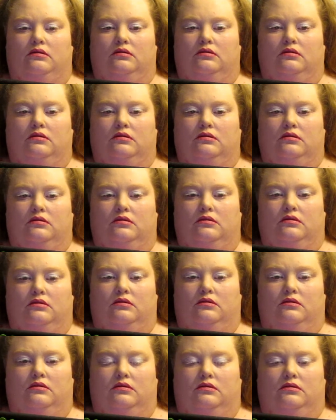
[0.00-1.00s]

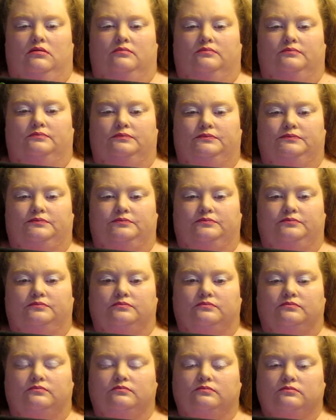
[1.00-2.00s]

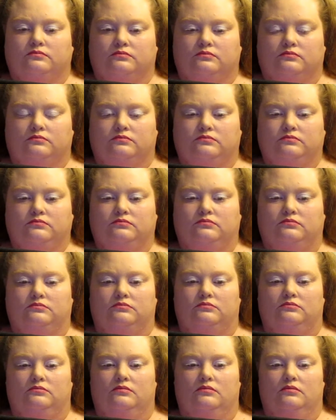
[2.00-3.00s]

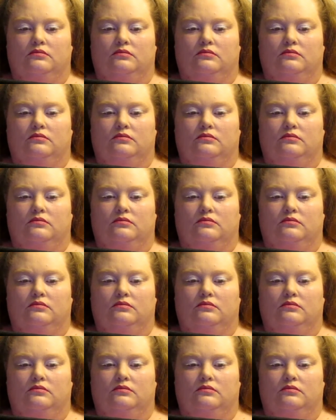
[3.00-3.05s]
(silence)